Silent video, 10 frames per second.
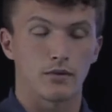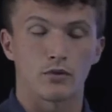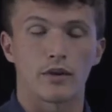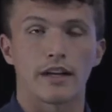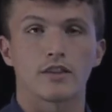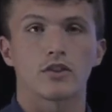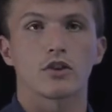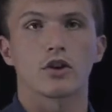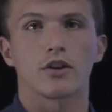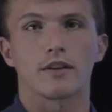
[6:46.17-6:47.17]
Greece
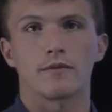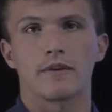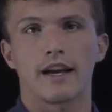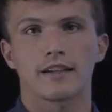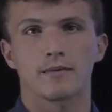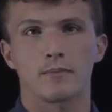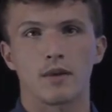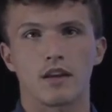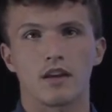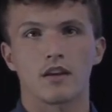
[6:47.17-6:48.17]
could, in fact,
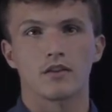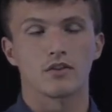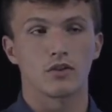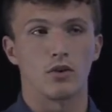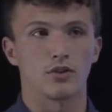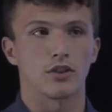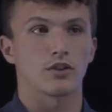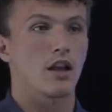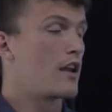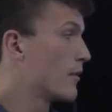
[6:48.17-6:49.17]
be
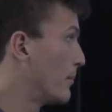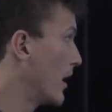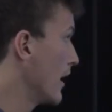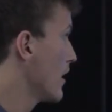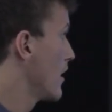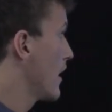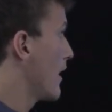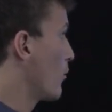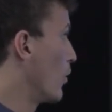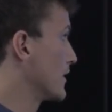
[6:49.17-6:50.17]
soldiers. But
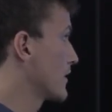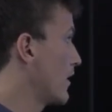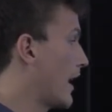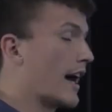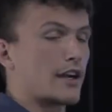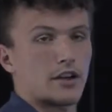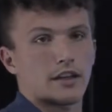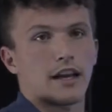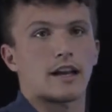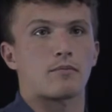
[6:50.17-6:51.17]
once
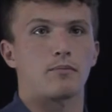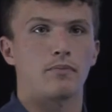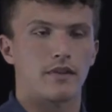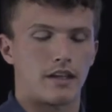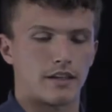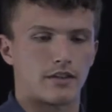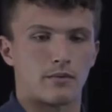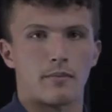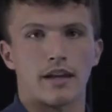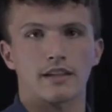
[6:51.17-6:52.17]
iron got into
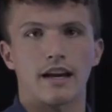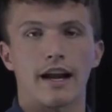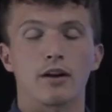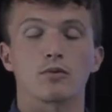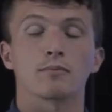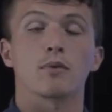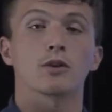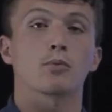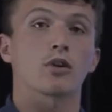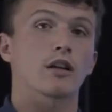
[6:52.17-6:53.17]
the mix, iron was
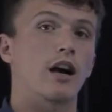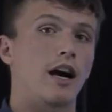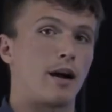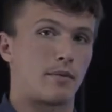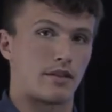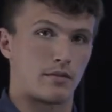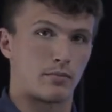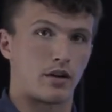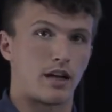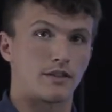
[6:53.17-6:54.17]
much more common than
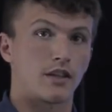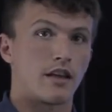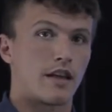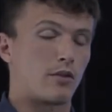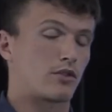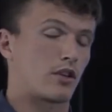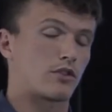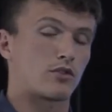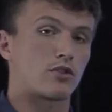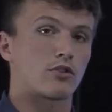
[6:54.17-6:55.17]
bronze. It was
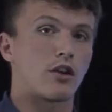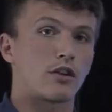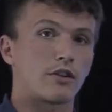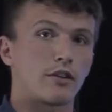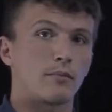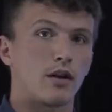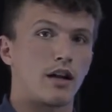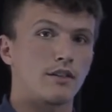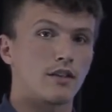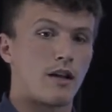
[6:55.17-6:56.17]
also stronger than
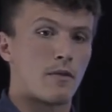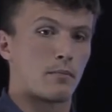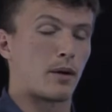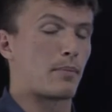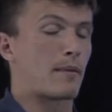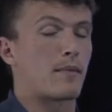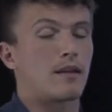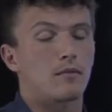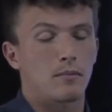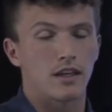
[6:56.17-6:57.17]
bronze, but
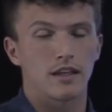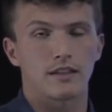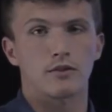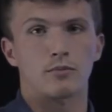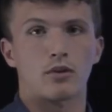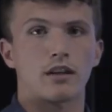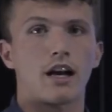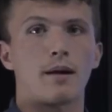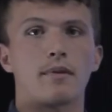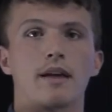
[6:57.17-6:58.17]
because it was more
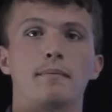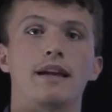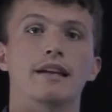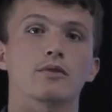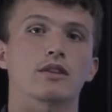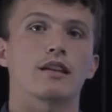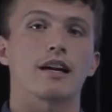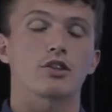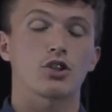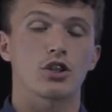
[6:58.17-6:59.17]
common, that meant it was a
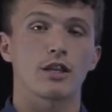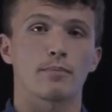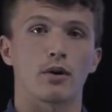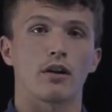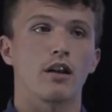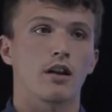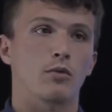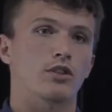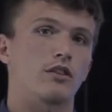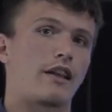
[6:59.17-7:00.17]
lot cheaper,
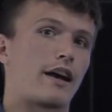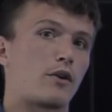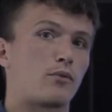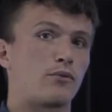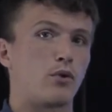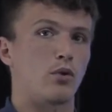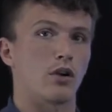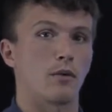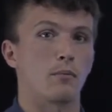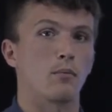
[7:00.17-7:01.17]
which allowed
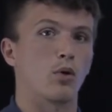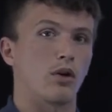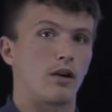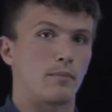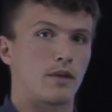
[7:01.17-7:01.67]
for more